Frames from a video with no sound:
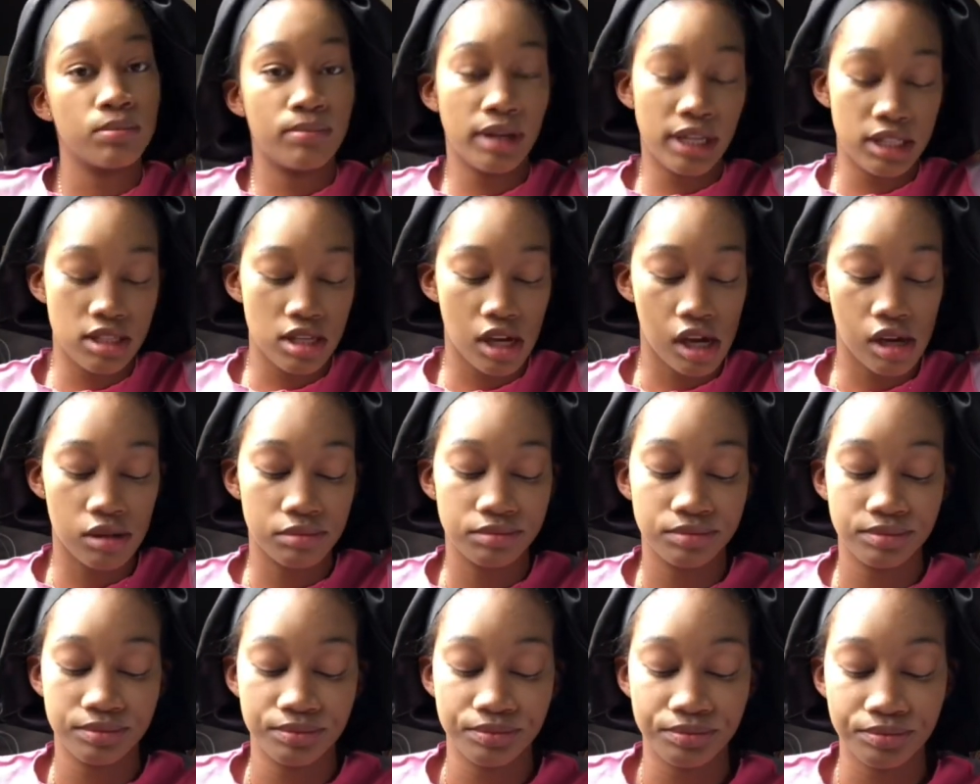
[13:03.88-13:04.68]
better.
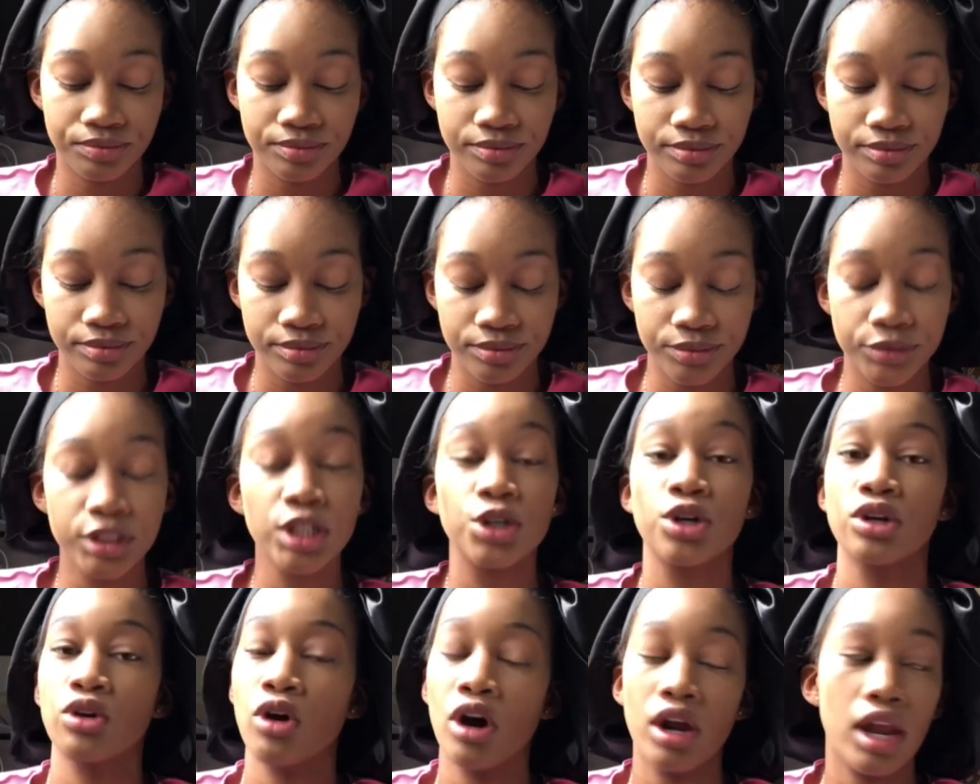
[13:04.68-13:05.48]
It
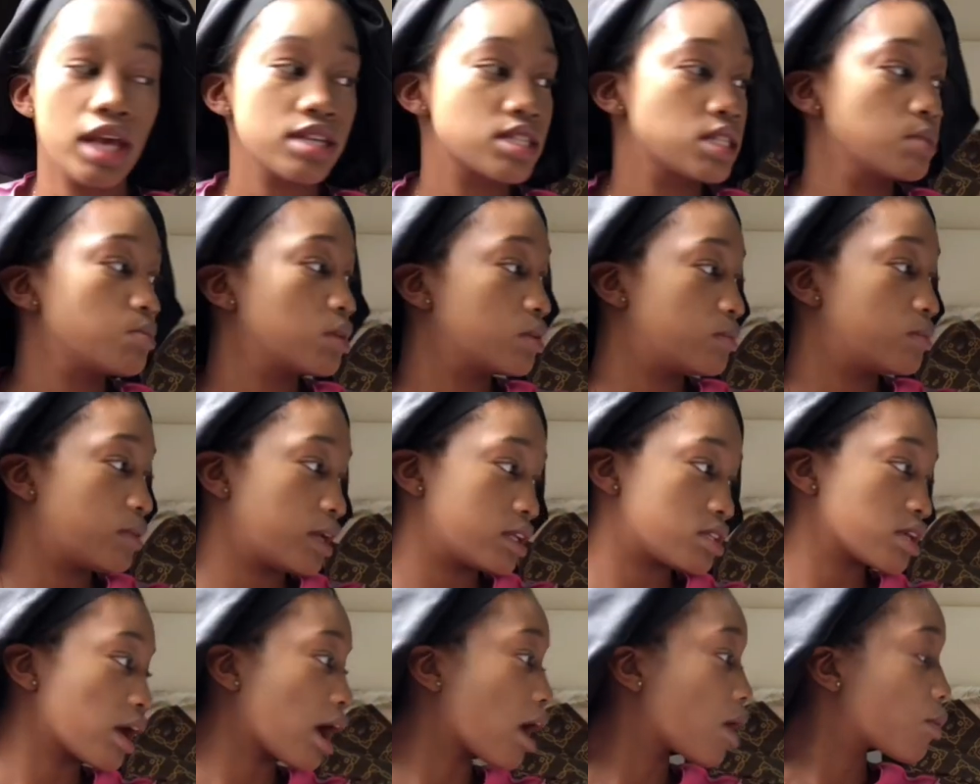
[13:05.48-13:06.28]
could honestly be
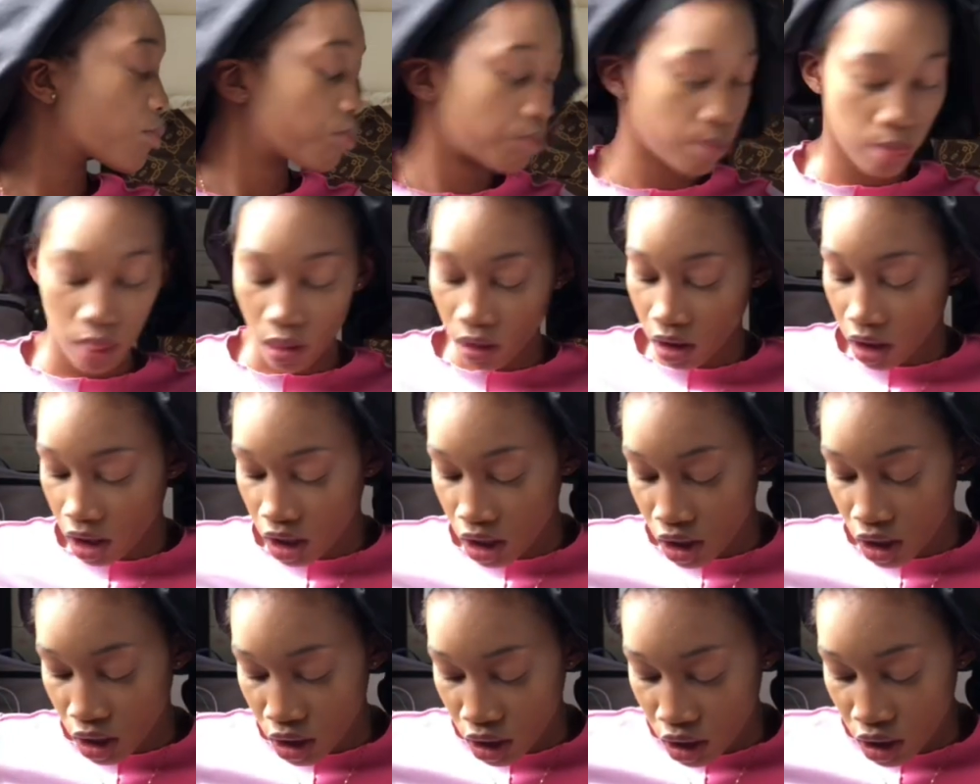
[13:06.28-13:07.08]
better.
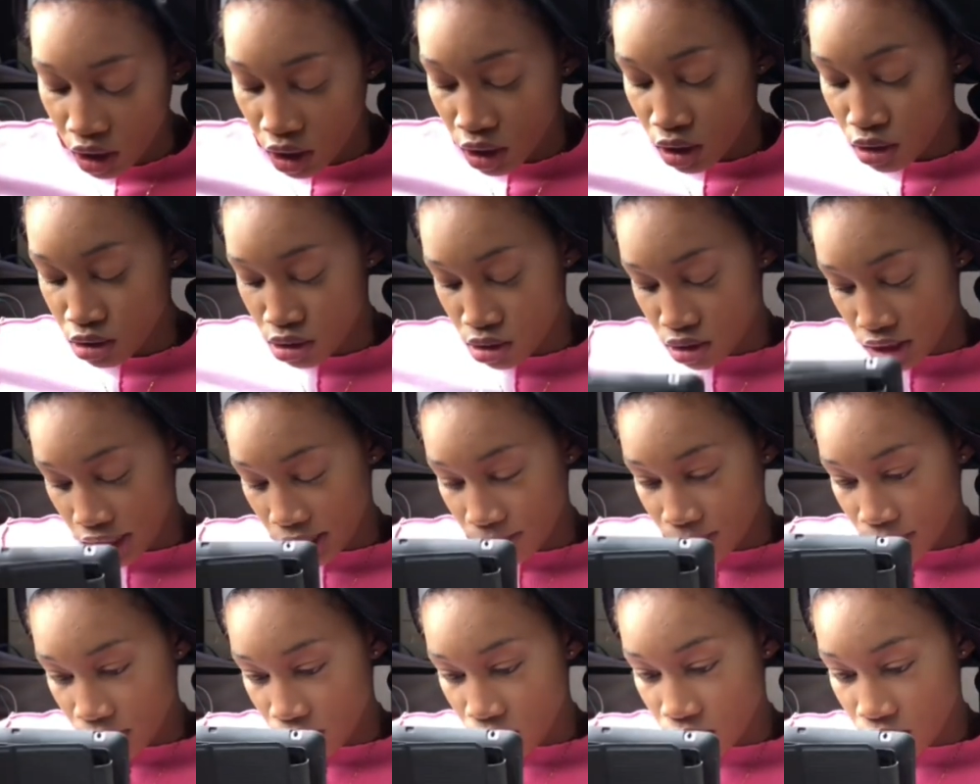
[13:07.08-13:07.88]
So
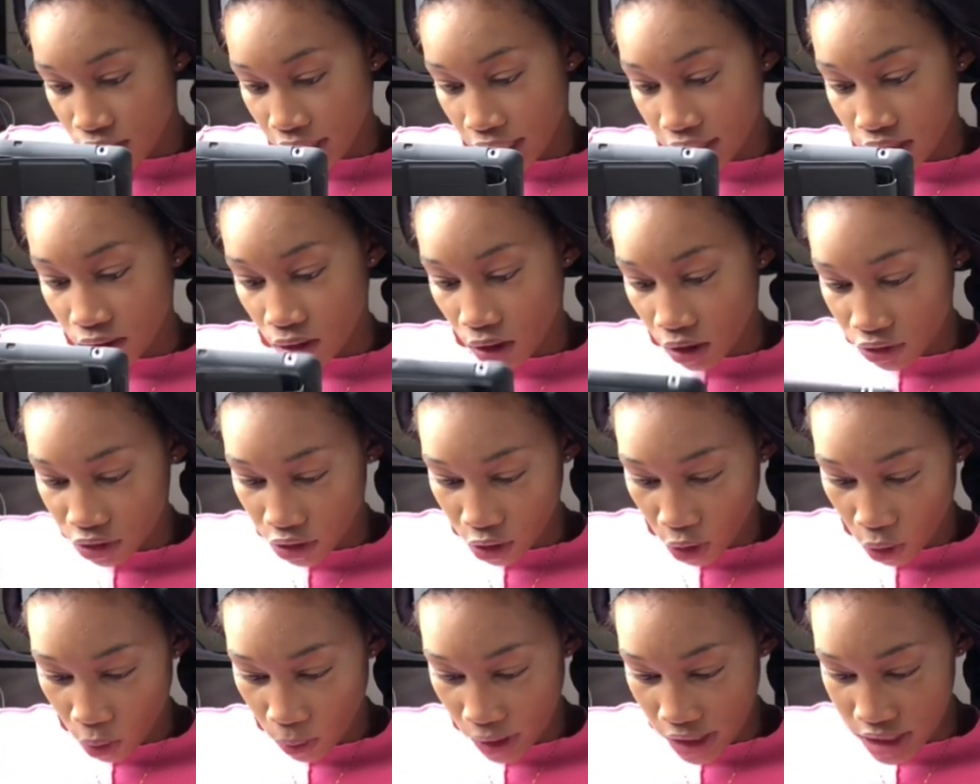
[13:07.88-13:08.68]
let me look at the other
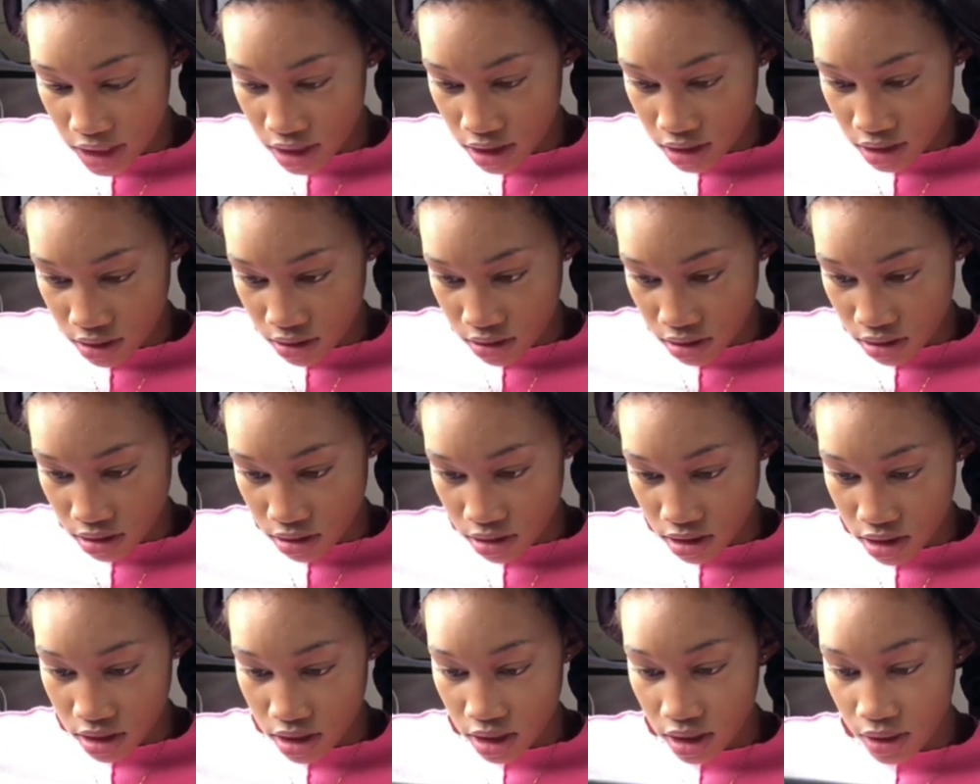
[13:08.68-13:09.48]

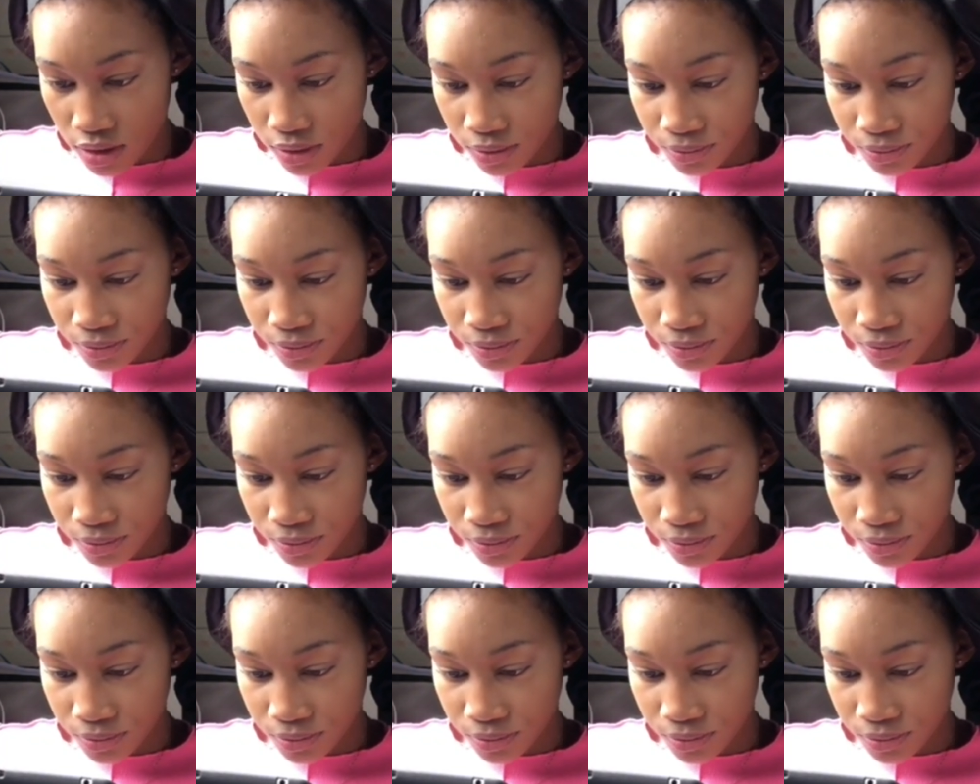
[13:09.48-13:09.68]
questions.